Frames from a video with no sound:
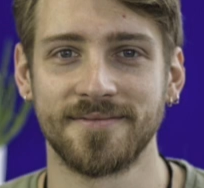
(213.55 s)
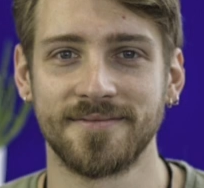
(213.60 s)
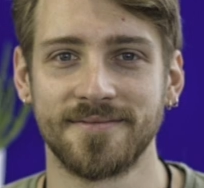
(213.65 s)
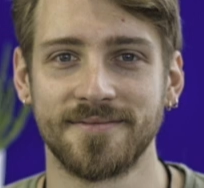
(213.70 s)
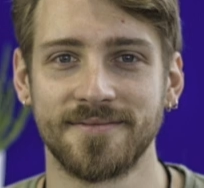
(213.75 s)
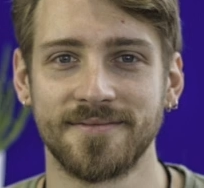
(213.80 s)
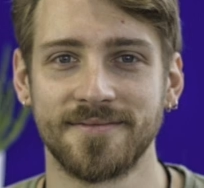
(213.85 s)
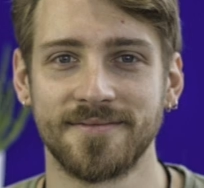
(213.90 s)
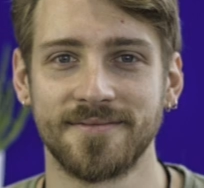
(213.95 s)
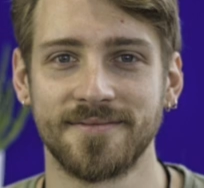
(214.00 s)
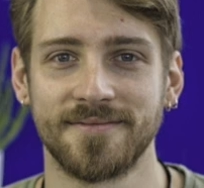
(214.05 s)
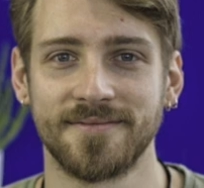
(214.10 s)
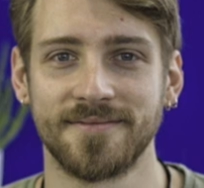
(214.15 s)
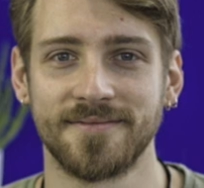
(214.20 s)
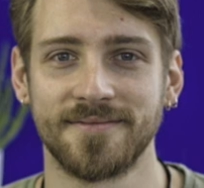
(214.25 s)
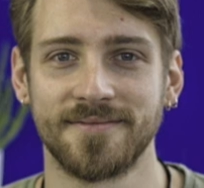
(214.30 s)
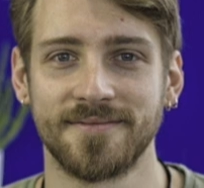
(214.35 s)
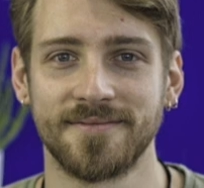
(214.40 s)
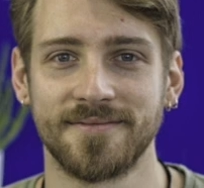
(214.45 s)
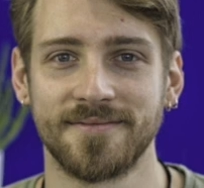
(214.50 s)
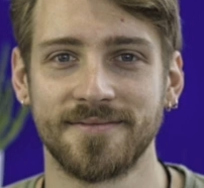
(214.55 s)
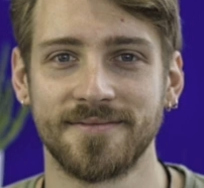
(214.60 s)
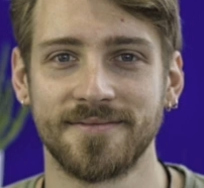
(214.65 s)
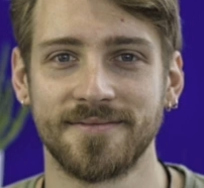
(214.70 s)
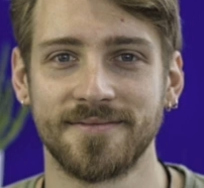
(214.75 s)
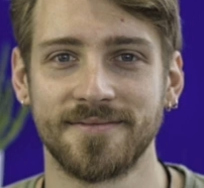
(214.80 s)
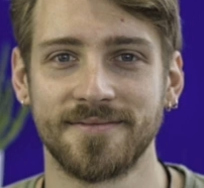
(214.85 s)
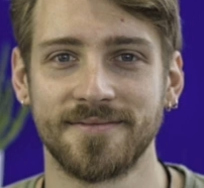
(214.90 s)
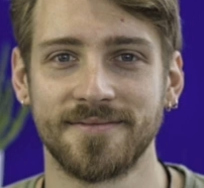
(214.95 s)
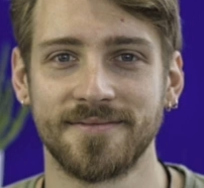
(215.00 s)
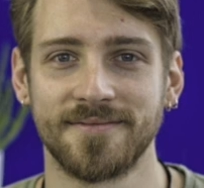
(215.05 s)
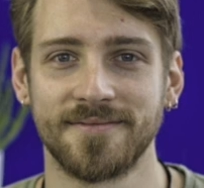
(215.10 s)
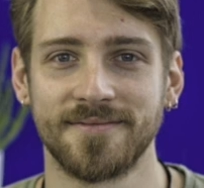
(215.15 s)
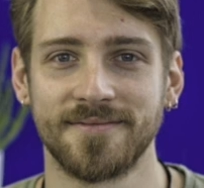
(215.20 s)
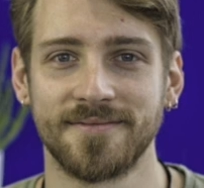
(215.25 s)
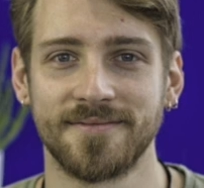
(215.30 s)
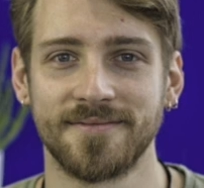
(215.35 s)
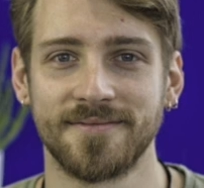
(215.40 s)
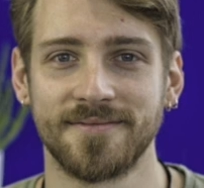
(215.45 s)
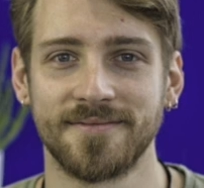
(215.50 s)

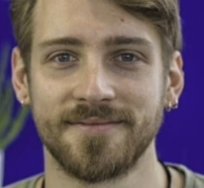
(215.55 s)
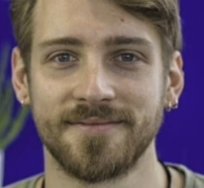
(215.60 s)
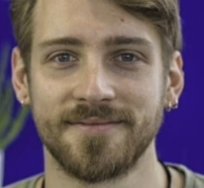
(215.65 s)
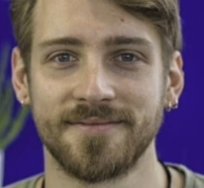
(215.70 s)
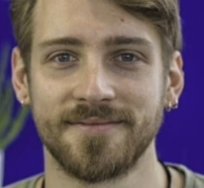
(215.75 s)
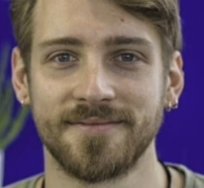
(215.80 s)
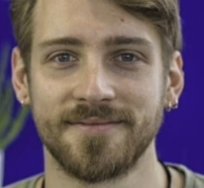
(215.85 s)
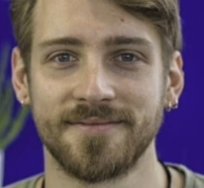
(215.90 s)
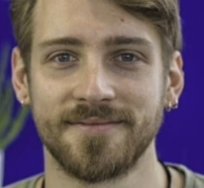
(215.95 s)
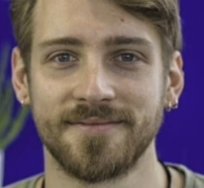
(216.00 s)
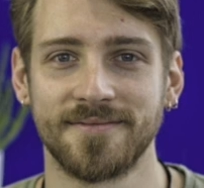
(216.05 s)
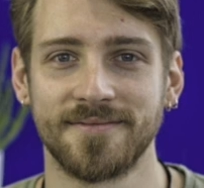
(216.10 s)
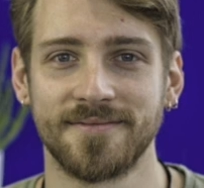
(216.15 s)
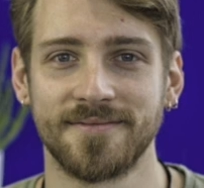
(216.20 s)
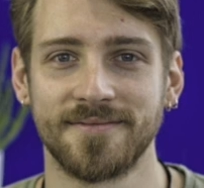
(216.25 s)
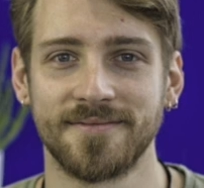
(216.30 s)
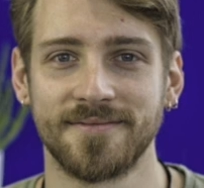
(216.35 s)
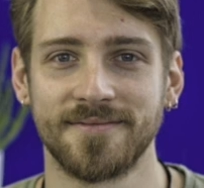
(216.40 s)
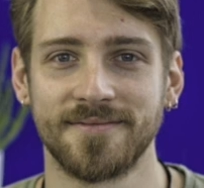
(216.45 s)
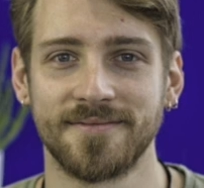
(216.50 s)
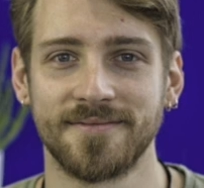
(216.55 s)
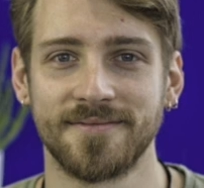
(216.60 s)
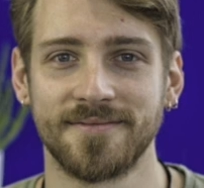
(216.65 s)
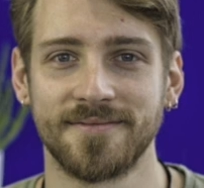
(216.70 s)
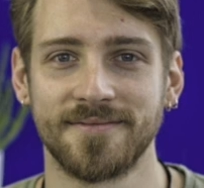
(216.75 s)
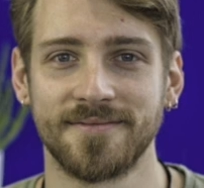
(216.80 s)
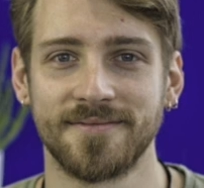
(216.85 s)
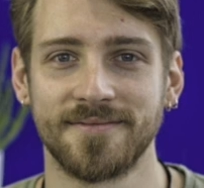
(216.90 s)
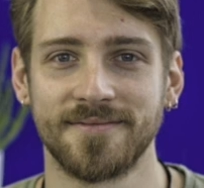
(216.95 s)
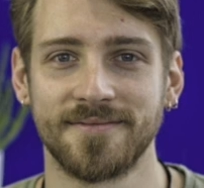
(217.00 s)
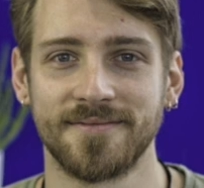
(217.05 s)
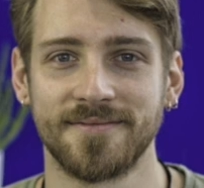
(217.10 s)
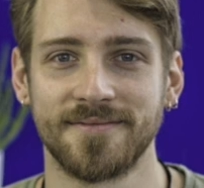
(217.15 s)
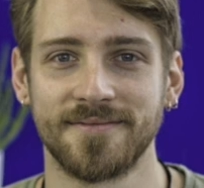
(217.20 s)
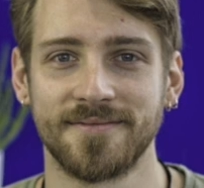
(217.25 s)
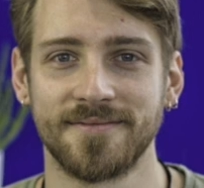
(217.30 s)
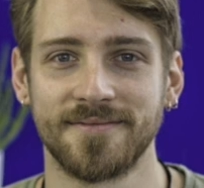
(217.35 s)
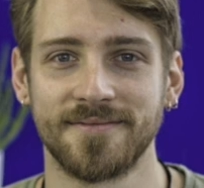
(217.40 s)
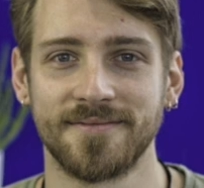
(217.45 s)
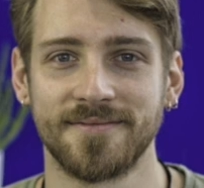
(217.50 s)

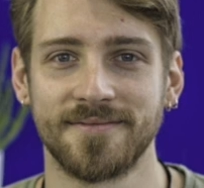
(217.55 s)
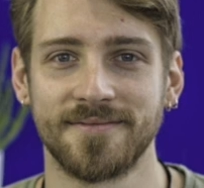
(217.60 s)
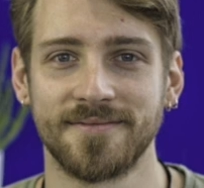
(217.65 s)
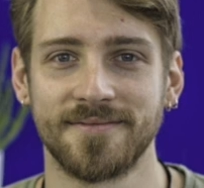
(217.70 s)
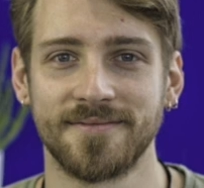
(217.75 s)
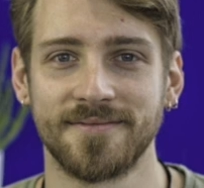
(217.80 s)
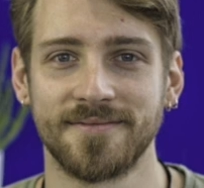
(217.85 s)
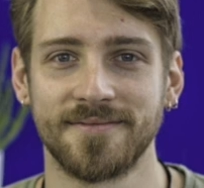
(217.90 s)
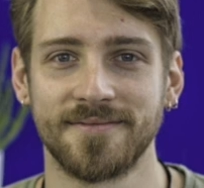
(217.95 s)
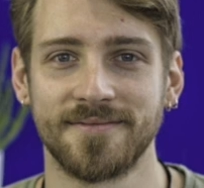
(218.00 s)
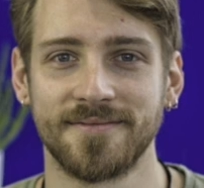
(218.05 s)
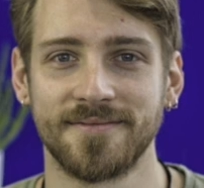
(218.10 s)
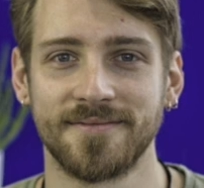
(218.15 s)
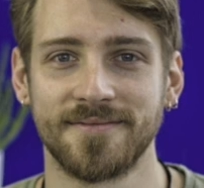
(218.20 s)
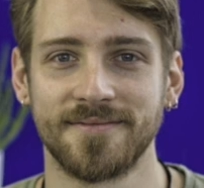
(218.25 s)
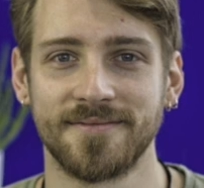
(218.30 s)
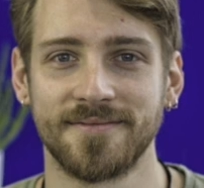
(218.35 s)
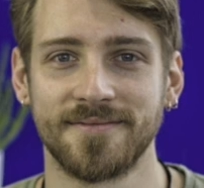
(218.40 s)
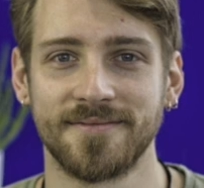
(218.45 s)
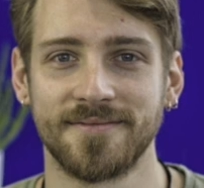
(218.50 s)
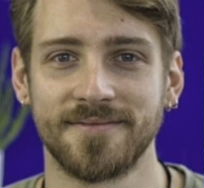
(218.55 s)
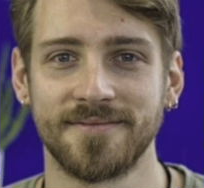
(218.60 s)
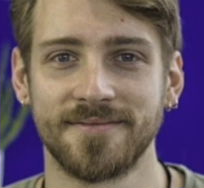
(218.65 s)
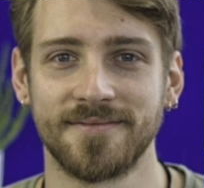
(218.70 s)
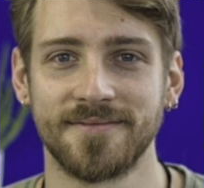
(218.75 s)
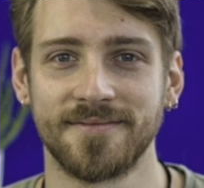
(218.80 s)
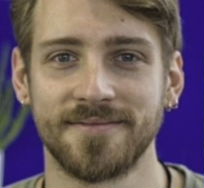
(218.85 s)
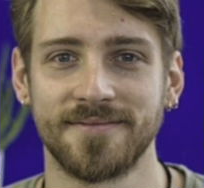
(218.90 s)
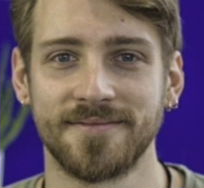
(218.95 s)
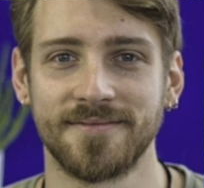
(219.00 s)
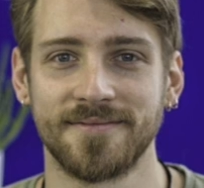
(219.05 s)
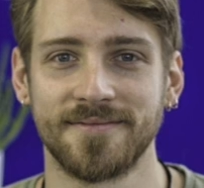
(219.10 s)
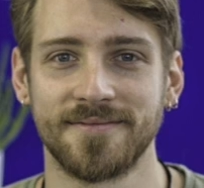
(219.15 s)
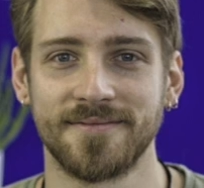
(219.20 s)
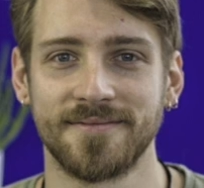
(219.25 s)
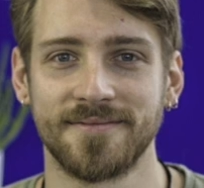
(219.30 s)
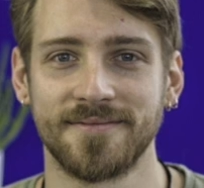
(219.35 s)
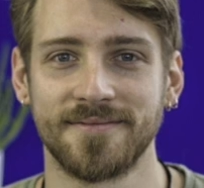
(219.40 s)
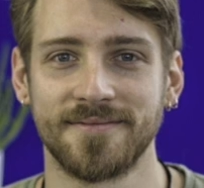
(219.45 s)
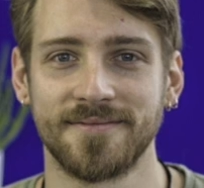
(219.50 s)

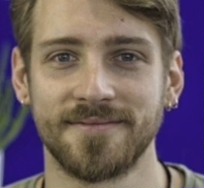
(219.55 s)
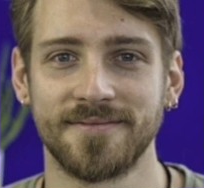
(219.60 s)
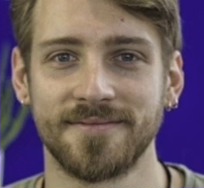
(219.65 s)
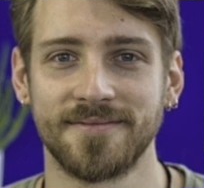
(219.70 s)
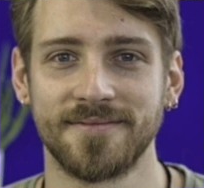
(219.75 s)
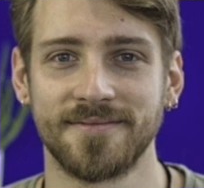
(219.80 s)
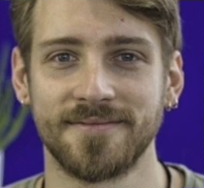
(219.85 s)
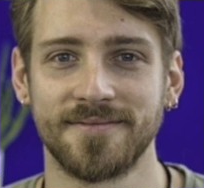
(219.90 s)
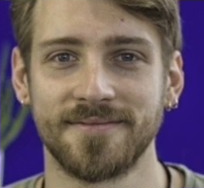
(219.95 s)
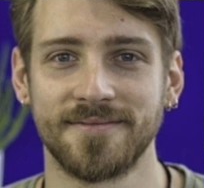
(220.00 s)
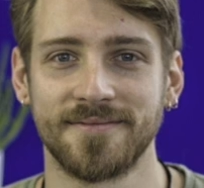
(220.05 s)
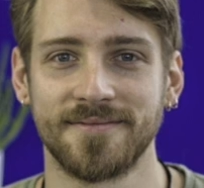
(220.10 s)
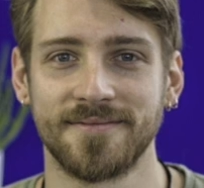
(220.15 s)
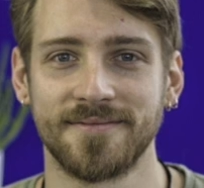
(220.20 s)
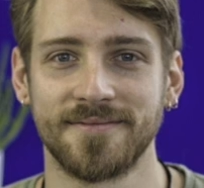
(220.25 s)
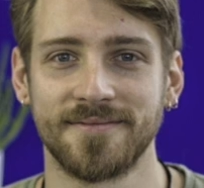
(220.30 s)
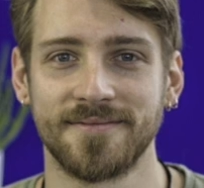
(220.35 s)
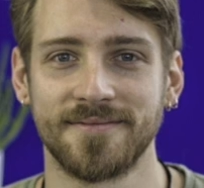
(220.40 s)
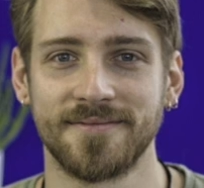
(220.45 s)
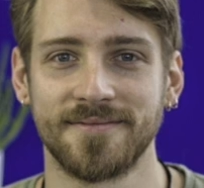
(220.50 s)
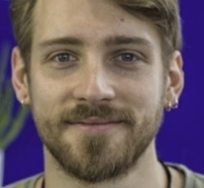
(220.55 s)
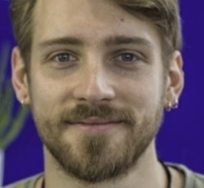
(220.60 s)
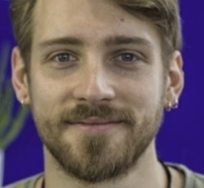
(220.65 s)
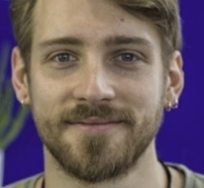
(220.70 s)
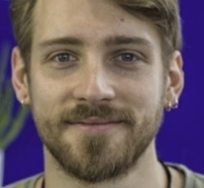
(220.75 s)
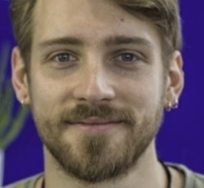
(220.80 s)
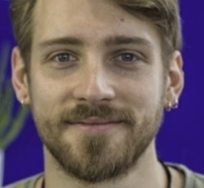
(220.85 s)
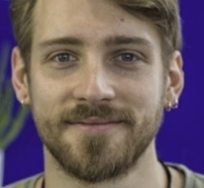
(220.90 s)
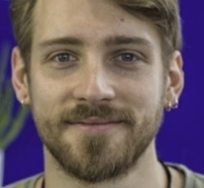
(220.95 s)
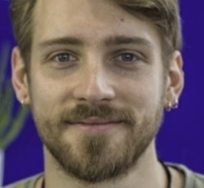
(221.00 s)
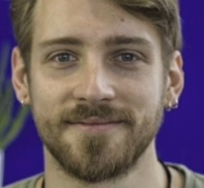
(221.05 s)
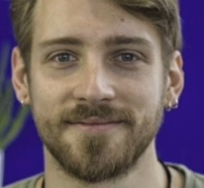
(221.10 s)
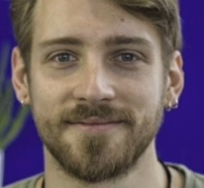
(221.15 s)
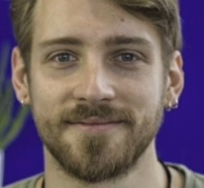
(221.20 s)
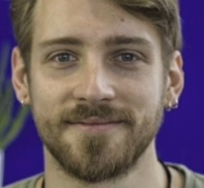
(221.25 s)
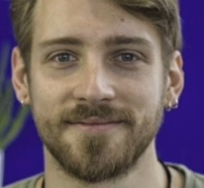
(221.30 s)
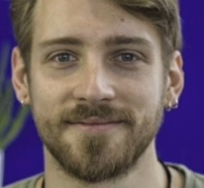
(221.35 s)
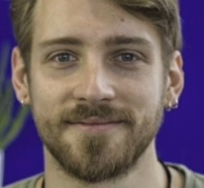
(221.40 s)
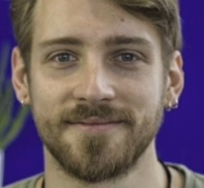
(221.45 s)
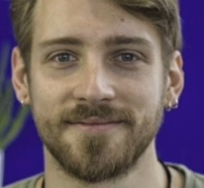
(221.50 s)
This is a still picture; no speech is visible.